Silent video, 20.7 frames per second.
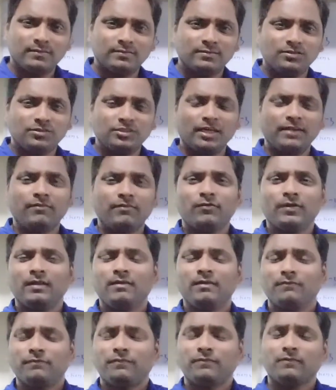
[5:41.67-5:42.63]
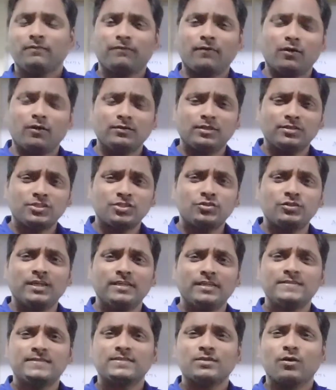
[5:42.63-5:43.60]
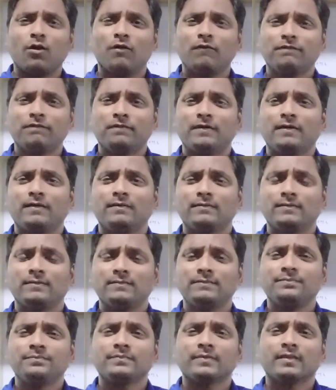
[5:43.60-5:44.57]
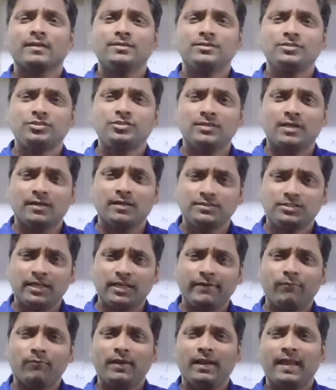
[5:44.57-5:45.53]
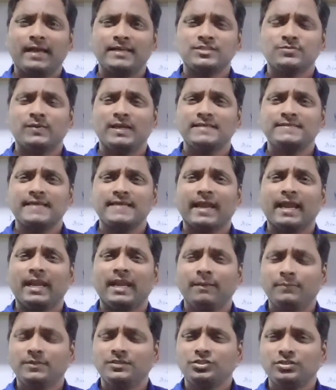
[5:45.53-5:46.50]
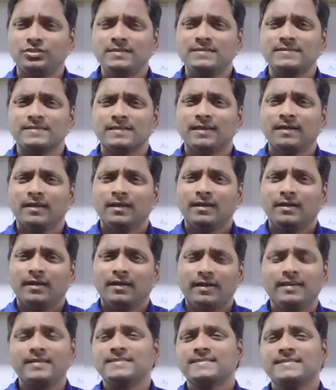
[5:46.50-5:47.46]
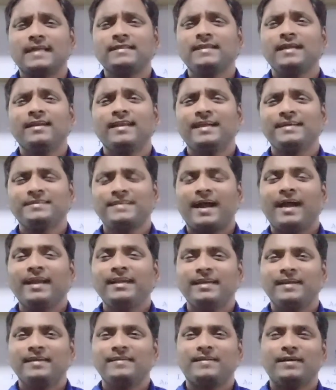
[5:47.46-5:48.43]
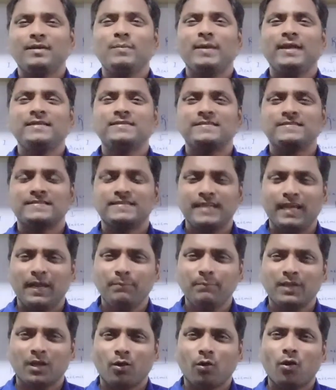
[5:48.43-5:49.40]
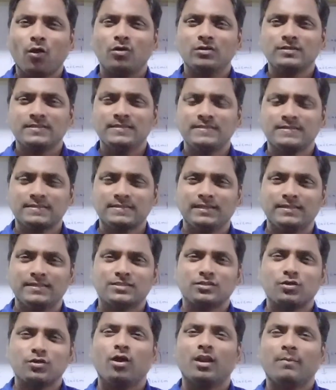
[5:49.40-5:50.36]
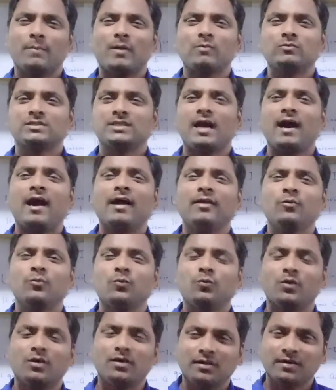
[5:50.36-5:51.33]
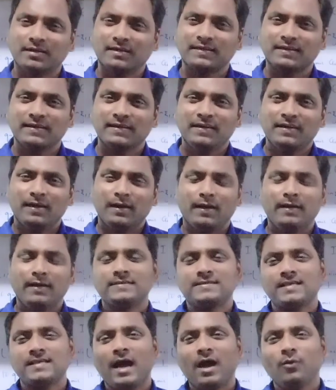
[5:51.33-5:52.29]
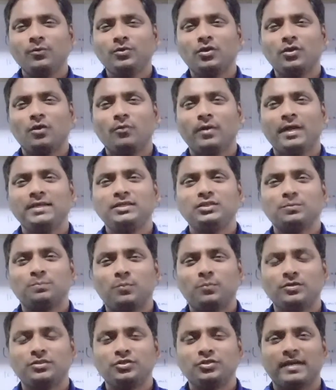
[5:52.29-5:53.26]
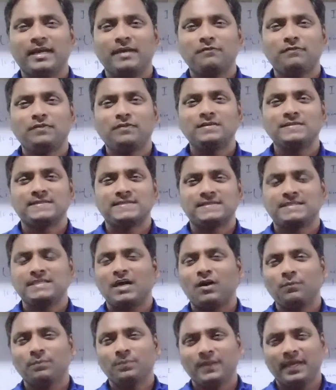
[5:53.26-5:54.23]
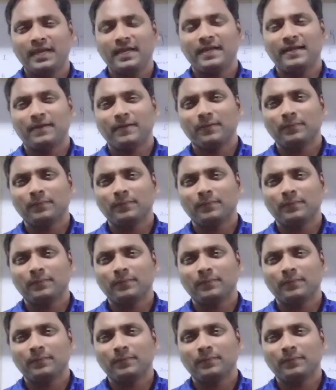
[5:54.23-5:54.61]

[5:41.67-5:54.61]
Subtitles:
the students of general as well as academicians. It is nothing like that. It remains the same. The clauses, it's all about hard work. It's how you are going to put your efforts down there.